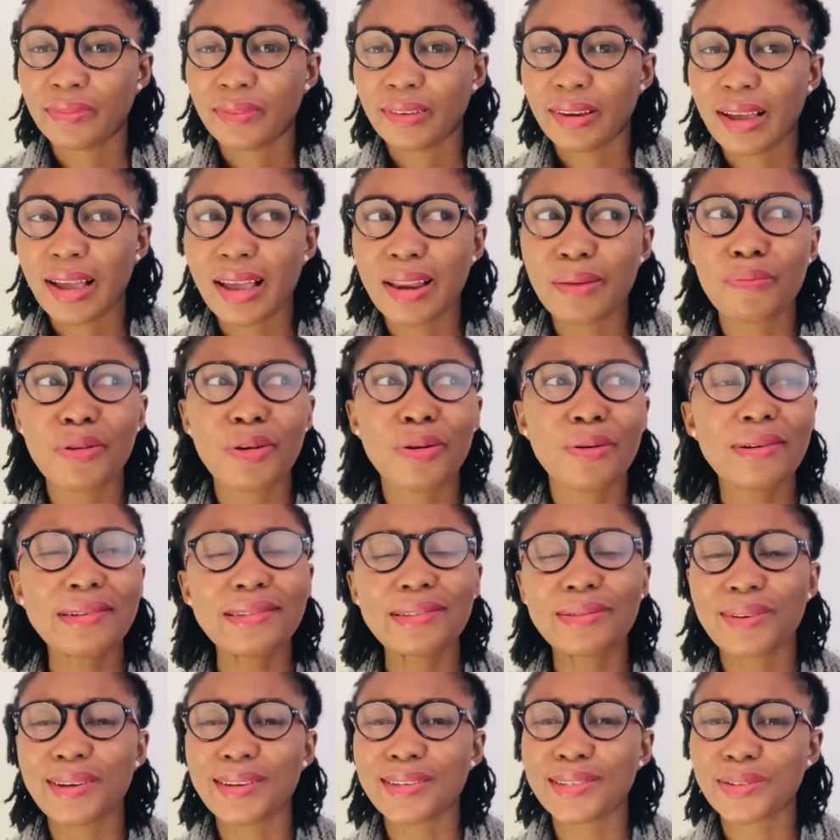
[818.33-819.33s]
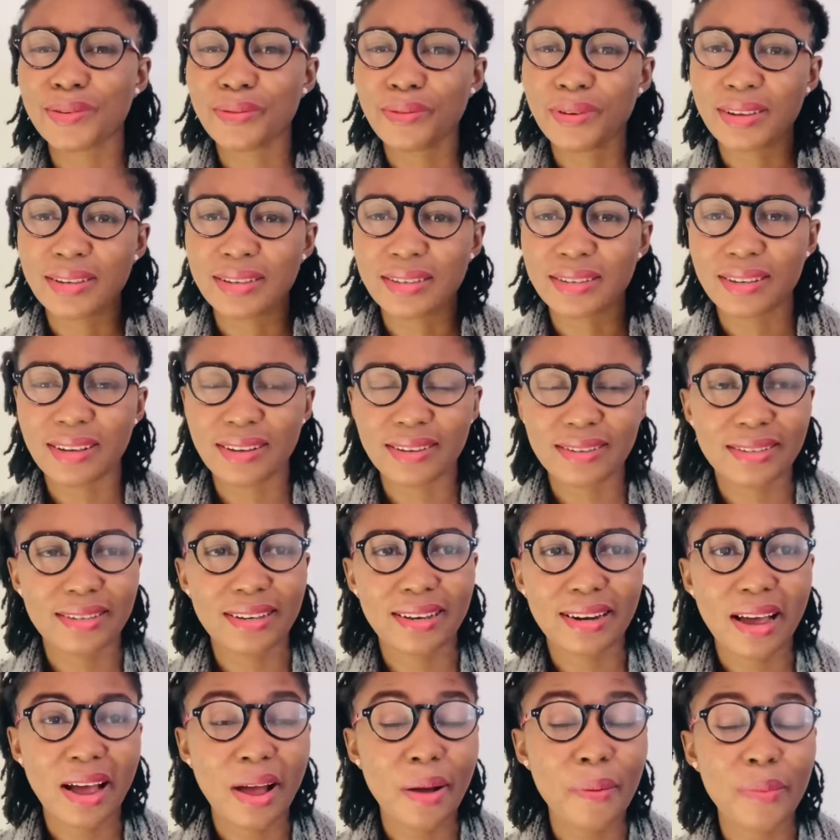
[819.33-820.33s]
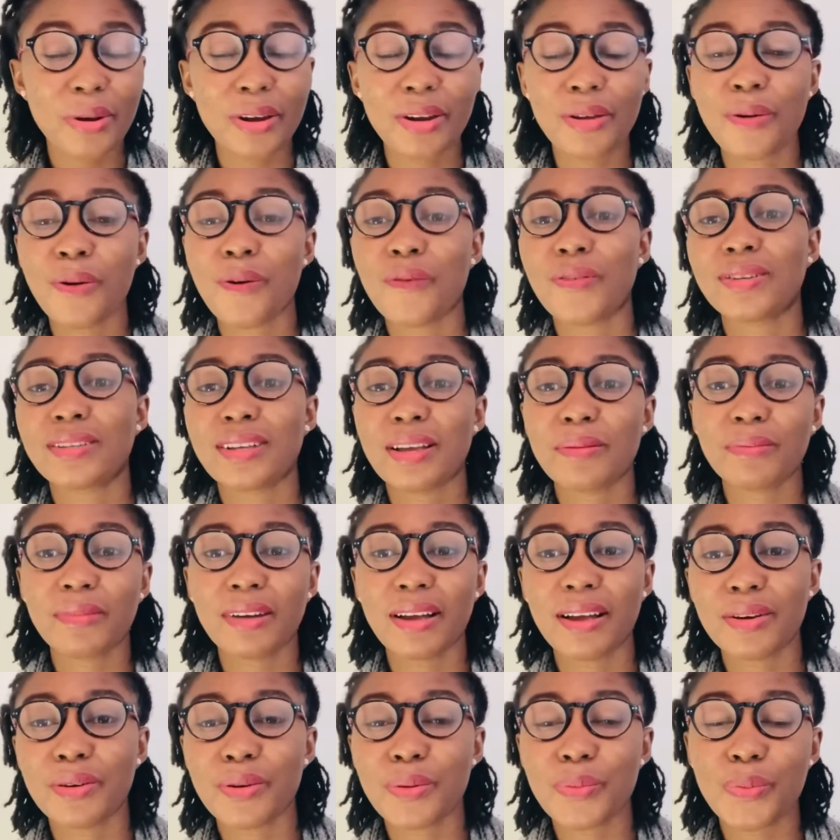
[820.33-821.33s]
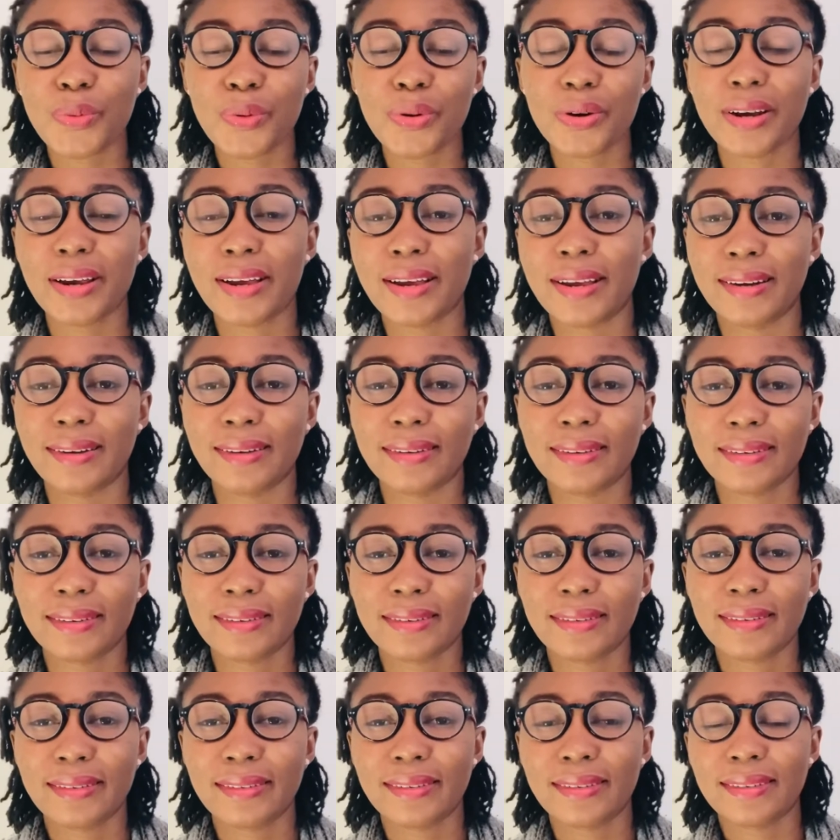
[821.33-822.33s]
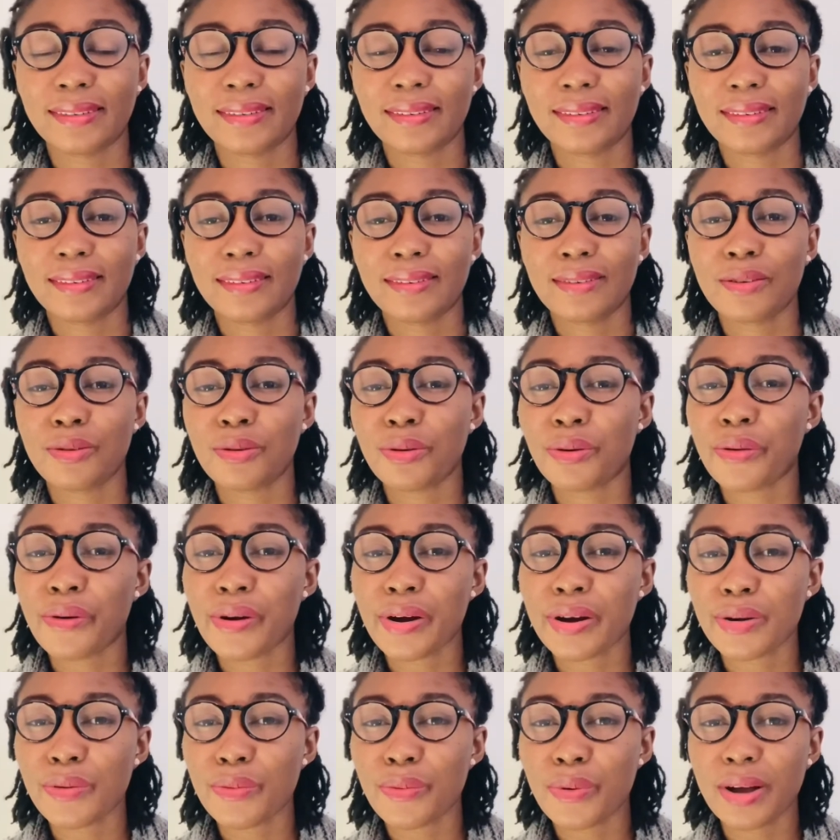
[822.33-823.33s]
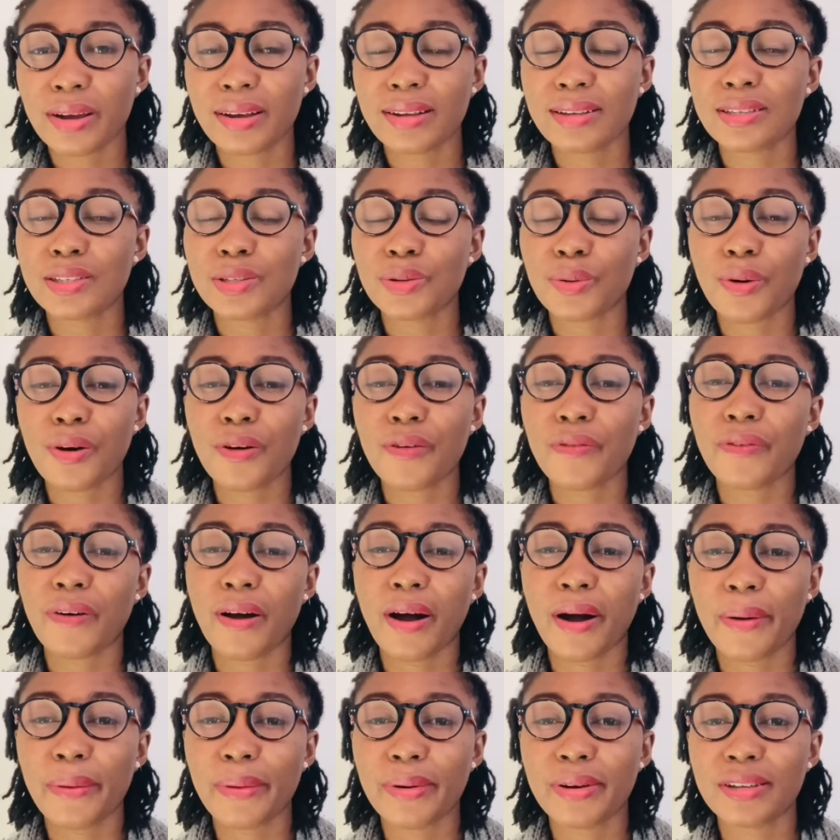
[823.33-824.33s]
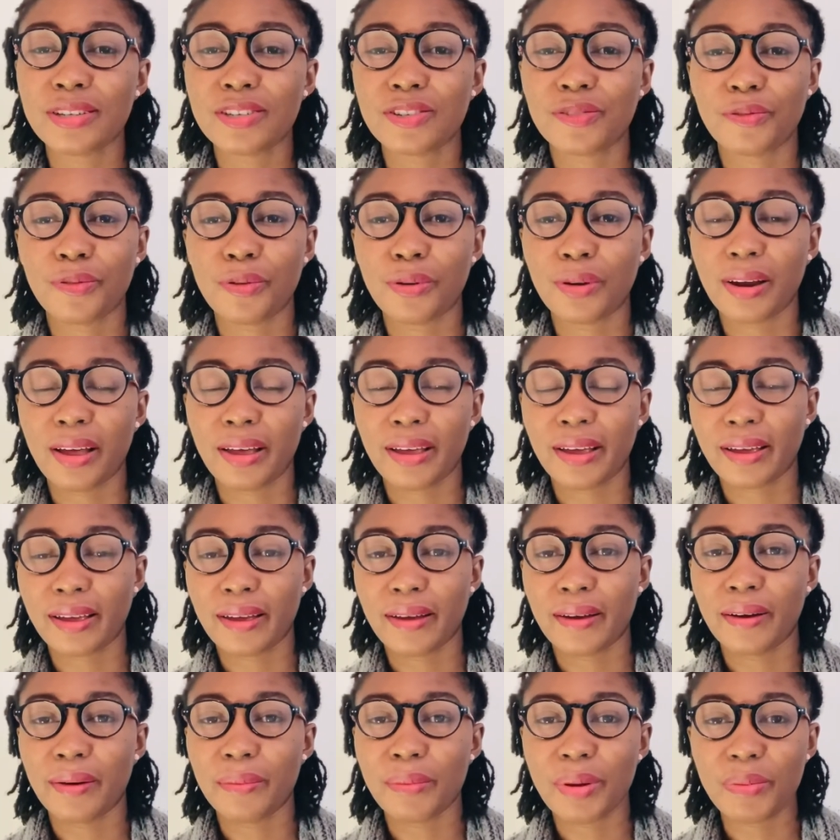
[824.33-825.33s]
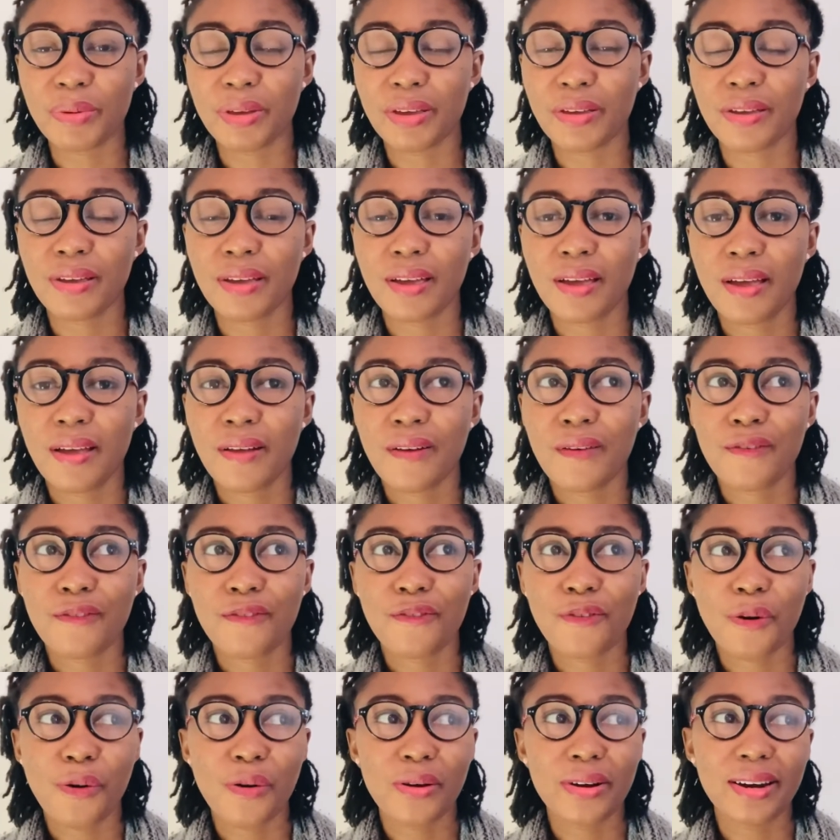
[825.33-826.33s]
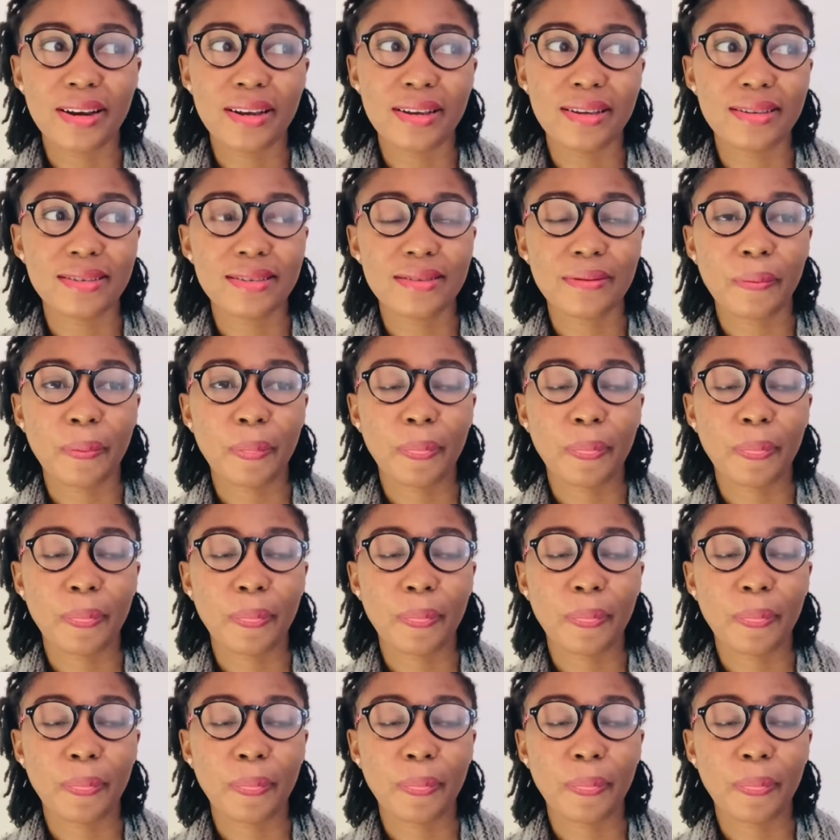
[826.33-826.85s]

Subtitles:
And because you are so exhausted, how many overtime can you put in? You're already working 12 hours for like maybe 4 days.